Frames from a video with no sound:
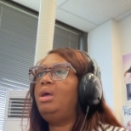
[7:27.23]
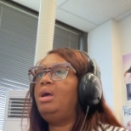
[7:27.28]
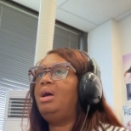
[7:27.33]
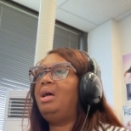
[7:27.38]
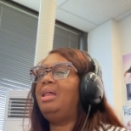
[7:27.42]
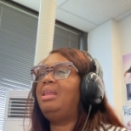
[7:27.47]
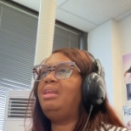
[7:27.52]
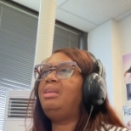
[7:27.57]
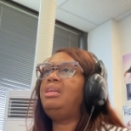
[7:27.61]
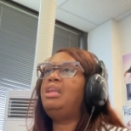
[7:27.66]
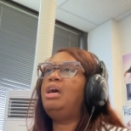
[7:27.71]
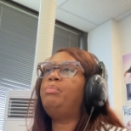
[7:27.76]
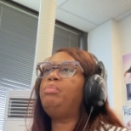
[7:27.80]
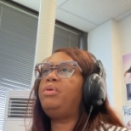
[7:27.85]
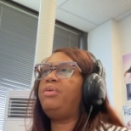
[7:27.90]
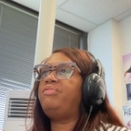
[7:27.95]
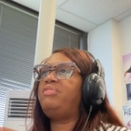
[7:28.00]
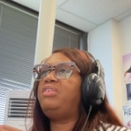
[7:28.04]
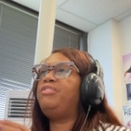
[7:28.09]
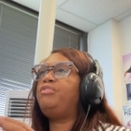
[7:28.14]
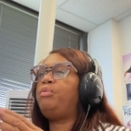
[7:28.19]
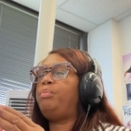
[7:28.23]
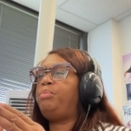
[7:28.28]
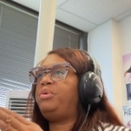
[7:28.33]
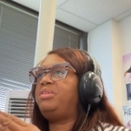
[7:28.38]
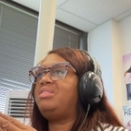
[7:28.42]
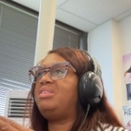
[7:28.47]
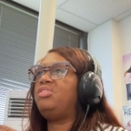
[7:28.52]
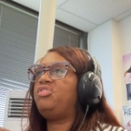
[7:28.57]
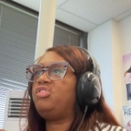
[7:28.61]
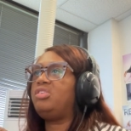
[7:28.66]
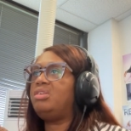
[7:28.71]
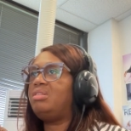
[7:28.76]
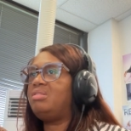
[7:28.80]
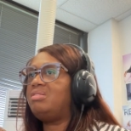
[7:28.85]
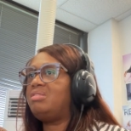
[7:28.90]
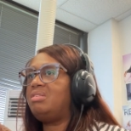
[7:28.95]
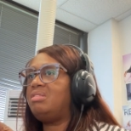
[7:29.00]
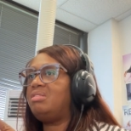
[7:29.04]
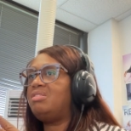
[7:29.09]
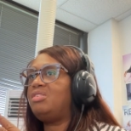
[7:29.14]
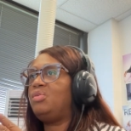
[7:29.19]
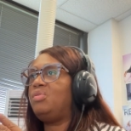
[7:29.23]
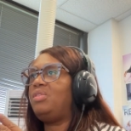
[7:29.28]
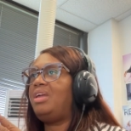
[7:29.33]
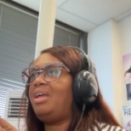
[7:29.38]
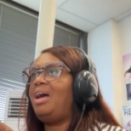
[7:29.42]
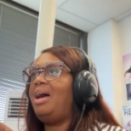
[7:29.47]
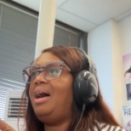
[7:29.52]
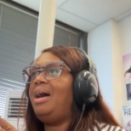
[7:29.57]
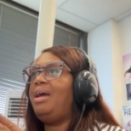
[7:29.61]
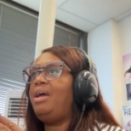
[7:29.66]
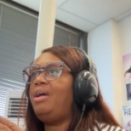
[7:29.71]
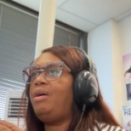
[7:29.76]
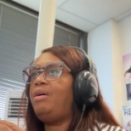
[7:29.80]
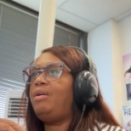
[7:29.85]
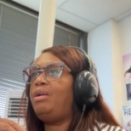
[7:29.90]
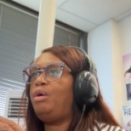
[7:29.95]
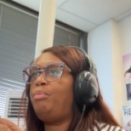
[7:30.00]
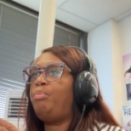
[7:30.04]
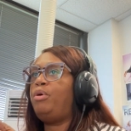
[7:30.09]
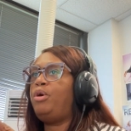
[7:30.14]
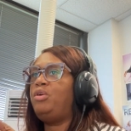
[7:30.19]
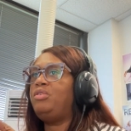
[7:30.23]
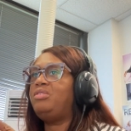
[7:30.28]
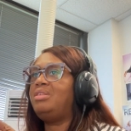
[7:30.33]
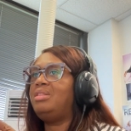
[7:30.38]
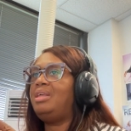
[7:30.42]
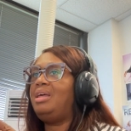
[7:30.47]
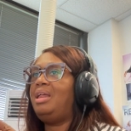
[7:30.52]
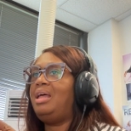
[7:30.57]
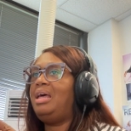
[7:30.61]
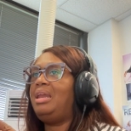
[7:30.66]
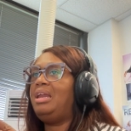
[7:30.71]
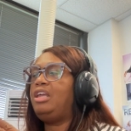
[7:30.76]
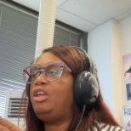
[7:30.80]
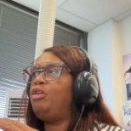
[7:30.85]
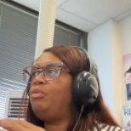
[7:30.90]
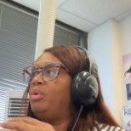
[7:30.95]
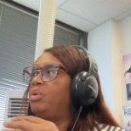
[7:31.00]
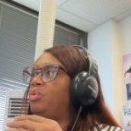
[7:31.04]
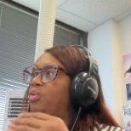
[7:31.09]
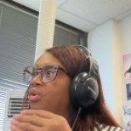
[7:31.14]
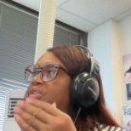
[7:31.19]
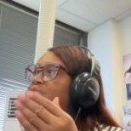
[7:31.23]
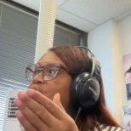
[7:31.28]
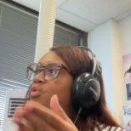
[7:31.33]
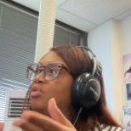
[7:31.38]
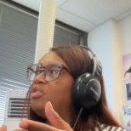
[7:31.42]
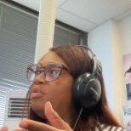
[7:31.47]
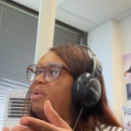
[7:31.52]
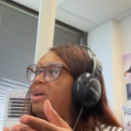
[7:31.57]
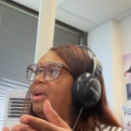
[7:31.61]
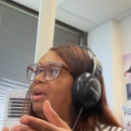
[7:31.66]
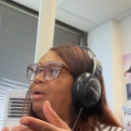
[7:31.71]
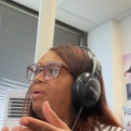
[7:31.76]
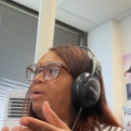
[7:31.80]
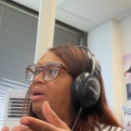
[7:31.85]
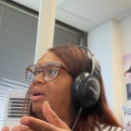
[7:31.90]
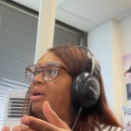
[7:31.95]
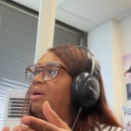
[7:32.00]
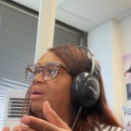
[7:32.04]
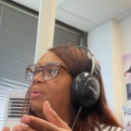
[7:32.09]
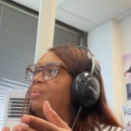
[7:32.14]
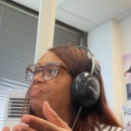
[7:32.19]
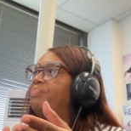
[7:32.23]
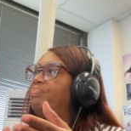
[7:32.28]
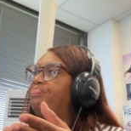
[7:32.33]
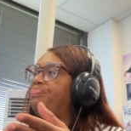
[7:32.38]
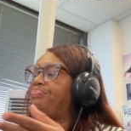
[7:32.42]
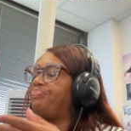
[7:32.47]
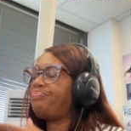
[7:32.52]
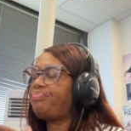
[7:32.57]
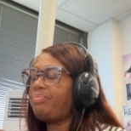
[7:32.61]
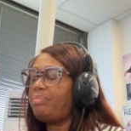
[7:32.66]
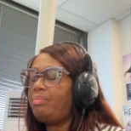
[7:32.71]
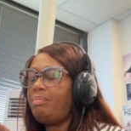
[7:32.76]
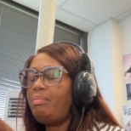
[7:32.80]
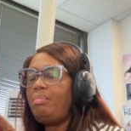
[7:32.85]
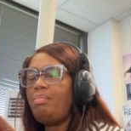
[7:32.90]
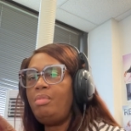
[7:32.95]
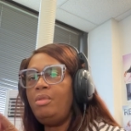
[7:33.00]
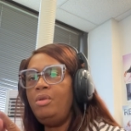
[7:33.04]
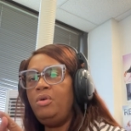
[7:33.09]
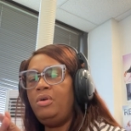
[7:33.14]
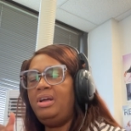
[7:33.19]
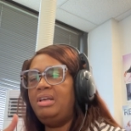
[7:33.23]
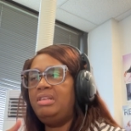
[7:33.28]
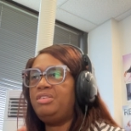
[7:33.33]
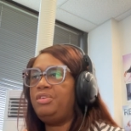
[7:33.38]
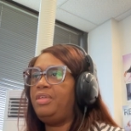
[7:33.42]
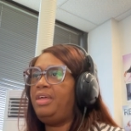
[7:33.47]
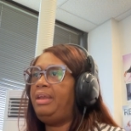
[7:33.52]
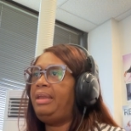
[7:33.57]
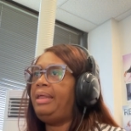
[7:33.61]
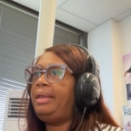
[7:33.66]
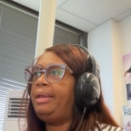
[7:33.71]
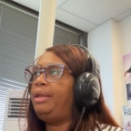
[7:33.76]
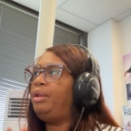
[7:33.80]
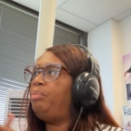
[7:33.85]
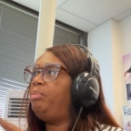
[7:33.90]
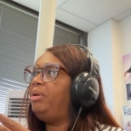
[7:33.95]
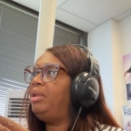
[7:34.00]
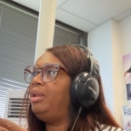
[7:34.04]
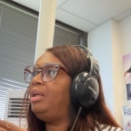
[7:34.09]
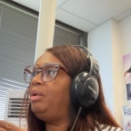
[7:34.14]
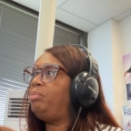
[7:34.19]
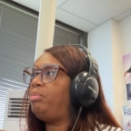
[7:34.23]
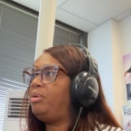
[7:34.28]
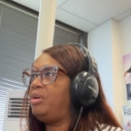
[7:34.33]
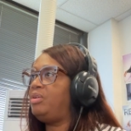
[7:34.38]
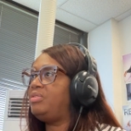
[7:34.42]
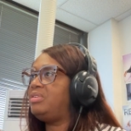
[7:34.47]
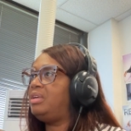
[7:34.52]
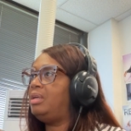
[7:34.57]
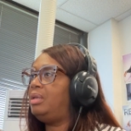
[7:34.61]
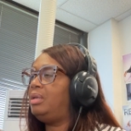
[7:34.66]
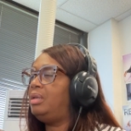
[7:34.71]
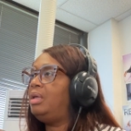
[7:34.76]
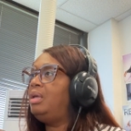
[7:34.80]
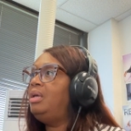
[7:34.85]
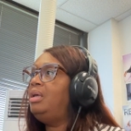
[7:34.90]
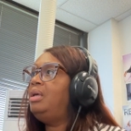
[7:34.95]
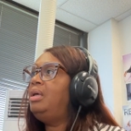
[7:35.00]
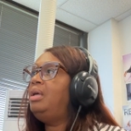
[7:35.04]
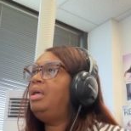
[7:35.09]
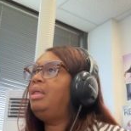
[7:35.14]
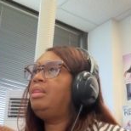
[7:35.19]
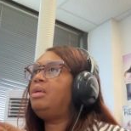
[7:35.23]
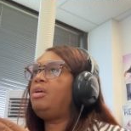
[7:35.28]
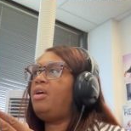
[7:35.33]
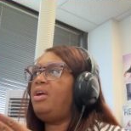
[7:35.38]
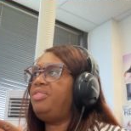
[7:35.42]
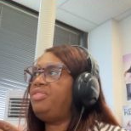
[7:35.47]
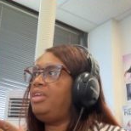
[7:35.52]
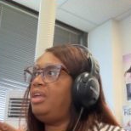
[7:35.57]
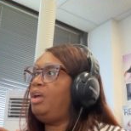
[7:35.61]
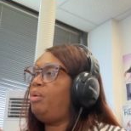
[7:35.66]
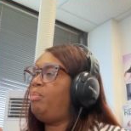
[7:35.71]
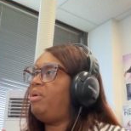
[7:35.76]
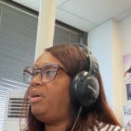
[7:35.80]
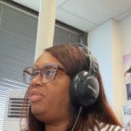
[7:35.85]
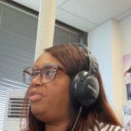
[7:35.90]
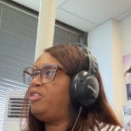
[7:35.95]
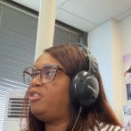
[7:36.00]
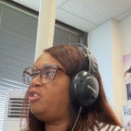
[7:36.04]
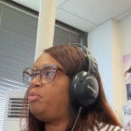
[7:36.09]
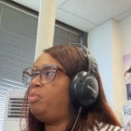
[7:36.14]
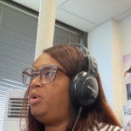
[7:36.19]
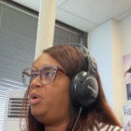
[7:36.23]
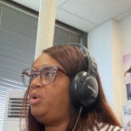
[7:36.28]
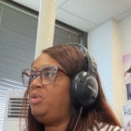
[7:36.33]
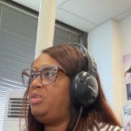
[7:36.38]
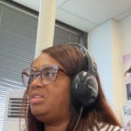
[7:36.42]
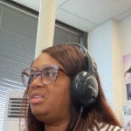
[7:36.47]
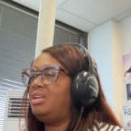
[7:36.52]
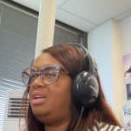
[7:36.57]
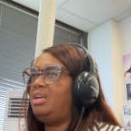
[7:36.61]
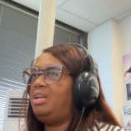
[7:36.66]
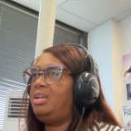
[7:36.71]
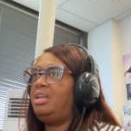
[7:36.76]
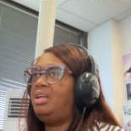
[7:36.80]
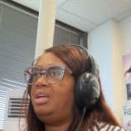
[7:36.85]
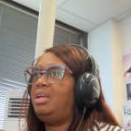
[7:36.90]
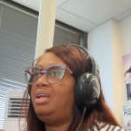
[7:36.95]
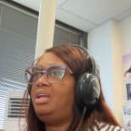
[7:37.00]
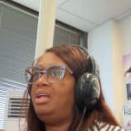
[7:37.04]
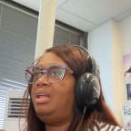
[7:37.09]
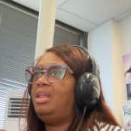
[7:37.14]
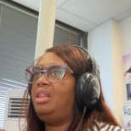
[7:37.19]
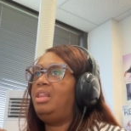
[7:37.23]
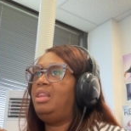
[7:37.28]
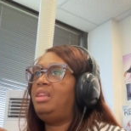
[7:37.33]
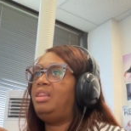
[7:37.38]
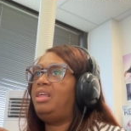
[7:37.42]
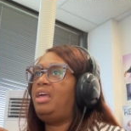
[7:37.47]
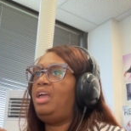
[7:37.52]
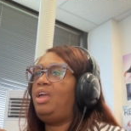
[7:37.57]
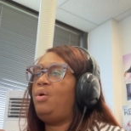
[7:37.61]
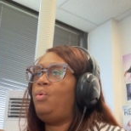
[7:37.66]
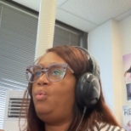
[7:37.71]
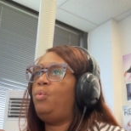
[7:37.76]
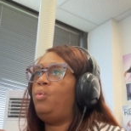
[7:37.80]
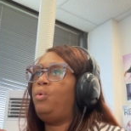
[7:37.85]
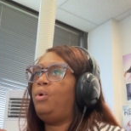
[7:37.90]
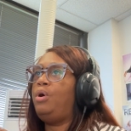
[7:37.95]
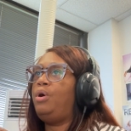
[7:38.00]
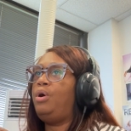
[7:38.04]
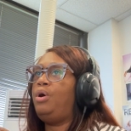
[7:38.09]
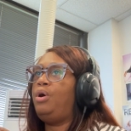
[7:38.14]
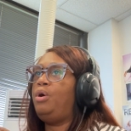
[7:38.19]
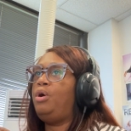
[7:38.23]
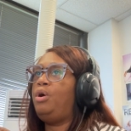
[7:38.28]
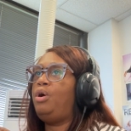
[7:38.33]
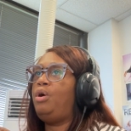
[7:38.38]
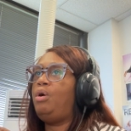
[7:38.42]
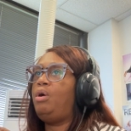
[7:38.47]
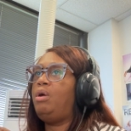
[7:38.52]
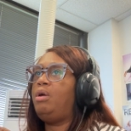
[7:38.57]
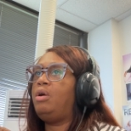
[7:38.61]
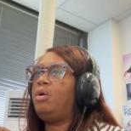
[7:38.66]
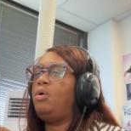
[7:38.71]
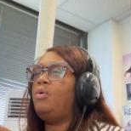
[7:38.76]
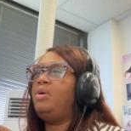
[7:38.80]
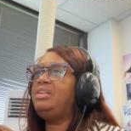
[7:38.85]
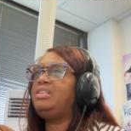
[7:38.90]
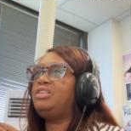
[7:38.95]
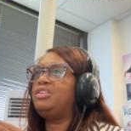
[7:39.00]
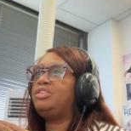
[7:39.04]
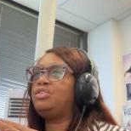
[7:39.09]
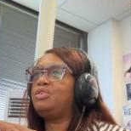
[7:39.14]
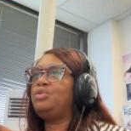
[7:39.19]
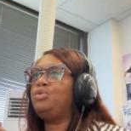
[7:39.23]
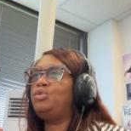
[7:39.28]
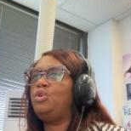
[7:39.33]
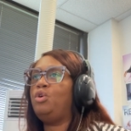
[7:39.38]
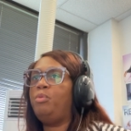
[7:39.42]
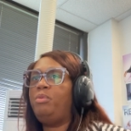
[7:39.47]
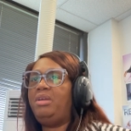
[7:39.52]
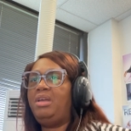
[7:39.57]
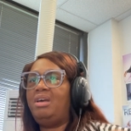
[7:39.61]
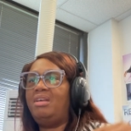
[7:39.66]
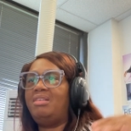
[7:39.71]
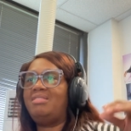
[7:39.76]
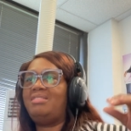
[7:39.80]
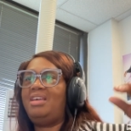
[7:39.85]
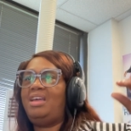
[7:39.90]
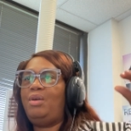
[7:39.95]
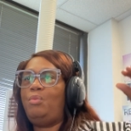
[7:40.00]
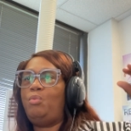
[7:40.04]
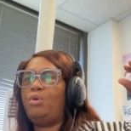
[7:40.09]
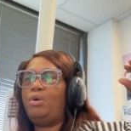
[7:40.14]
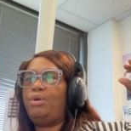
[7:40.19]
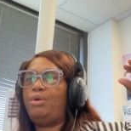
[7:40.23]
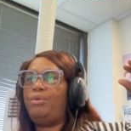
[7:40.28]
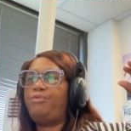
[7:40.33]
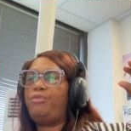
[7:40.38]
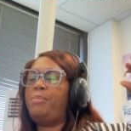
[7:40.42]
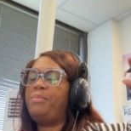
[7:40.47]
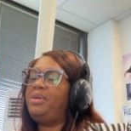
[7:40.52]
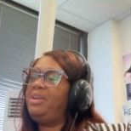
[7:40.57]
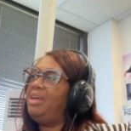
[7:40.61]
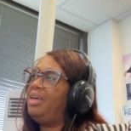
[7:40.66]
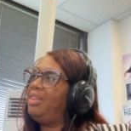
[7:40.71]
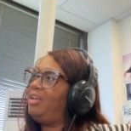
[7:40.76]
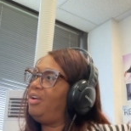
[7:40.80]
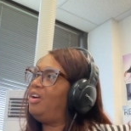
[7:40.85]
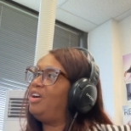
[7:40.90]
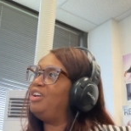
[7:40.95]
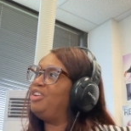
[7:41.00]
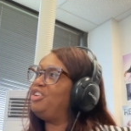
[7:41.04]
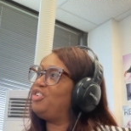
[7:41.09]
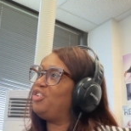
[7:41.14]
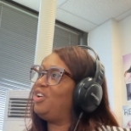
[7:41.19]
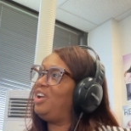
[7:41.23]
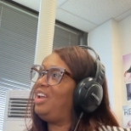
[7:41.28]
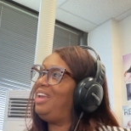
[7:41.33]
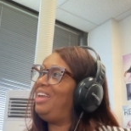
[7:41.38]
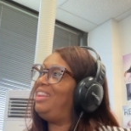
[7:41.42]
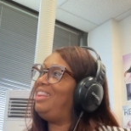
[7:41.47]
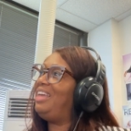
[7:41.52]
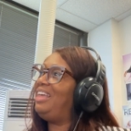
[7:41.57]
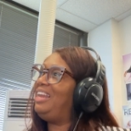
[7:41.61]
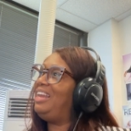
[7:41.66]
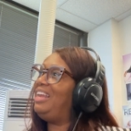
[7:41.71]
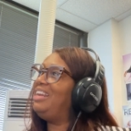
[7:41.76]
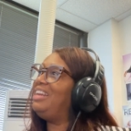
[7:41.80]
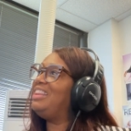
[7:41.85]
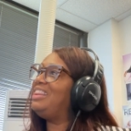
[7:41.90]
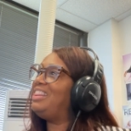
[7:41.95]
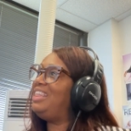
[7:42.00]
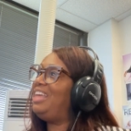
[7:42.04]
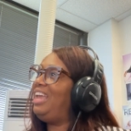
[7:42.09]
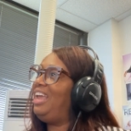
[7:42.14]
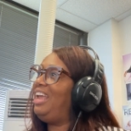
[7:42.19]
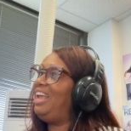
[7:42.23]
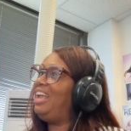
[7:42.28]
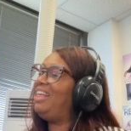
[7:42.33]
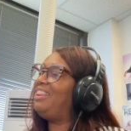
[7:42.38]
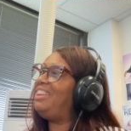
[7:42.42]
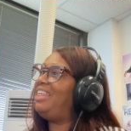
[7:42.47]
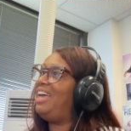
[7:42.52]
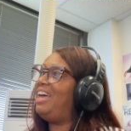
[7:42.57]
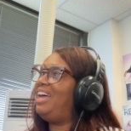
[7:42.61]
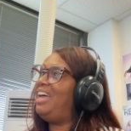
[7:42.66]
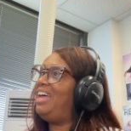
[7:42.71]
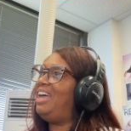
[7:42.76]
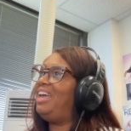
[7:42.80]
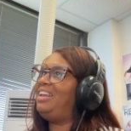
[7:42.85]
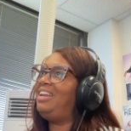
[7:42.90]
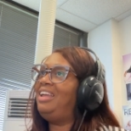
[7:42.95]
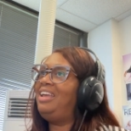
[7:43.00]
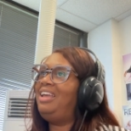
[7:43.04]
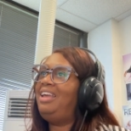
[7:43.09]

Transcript: a number of different positions, and so they hired a person that had a human resource background. Okay. Okay. So they needed a billing person. Okay. The great thing about this person they were going to school because they were from another country and they didn't think that